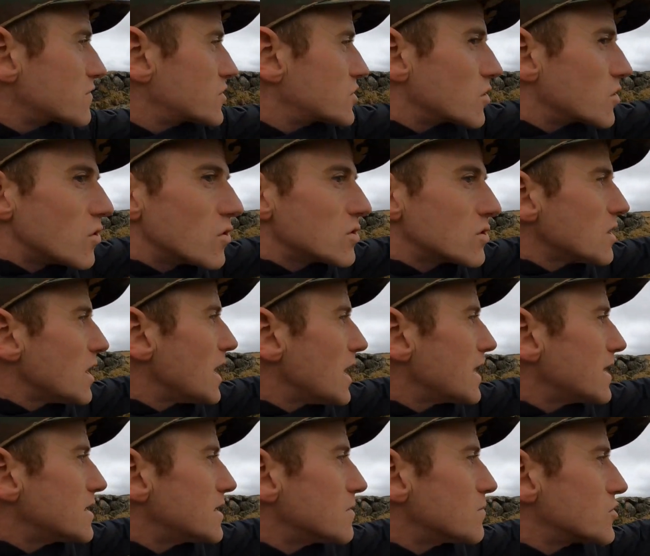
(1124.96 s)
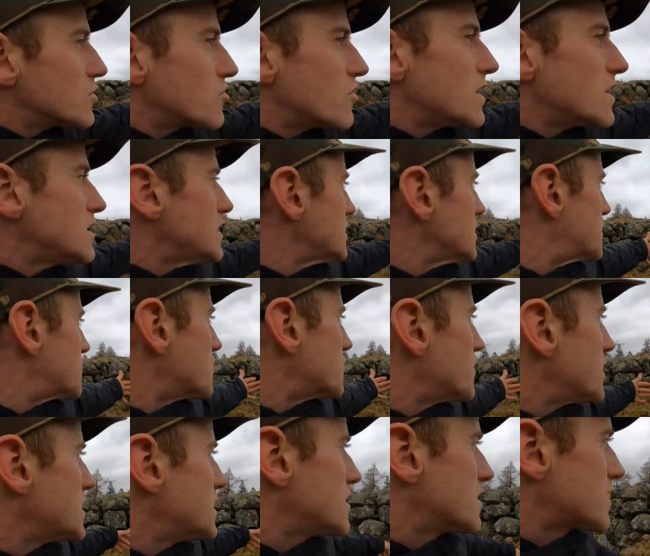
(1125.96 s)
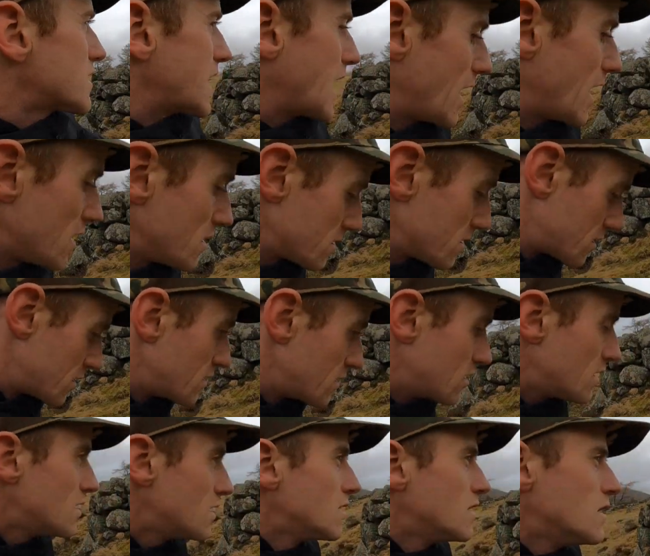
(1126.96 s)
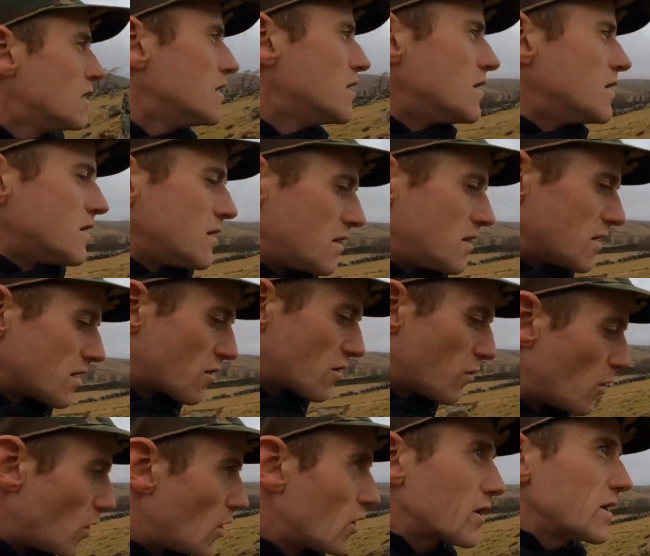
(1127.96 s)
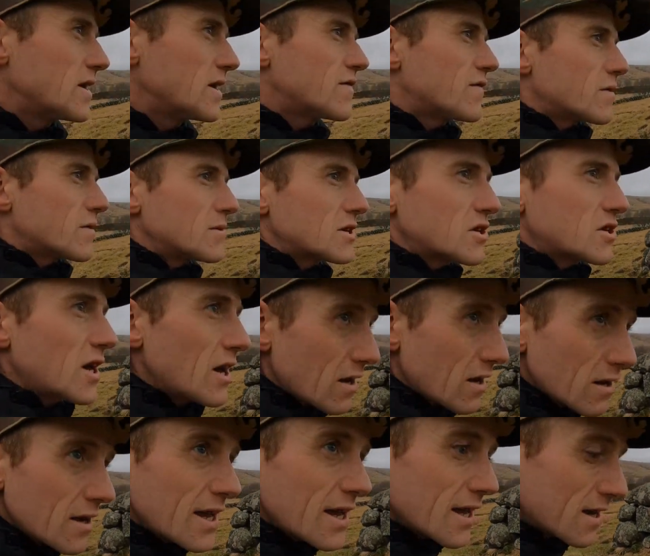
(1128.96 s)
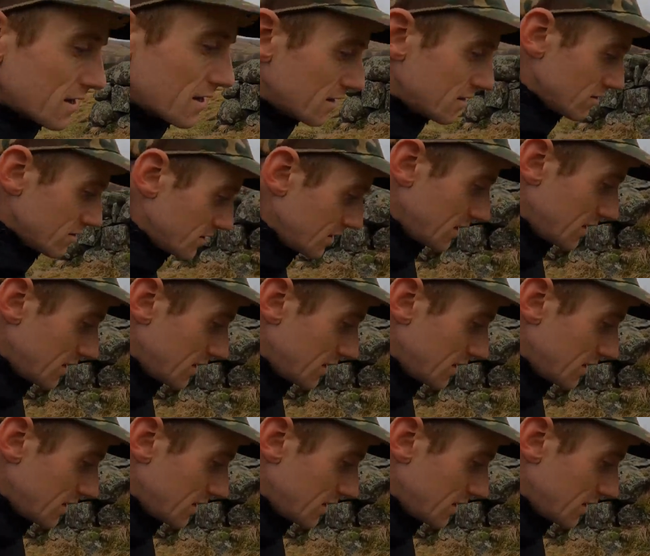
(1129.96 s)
of stone line that was ready to throw into the kiln, quarried from a certain area on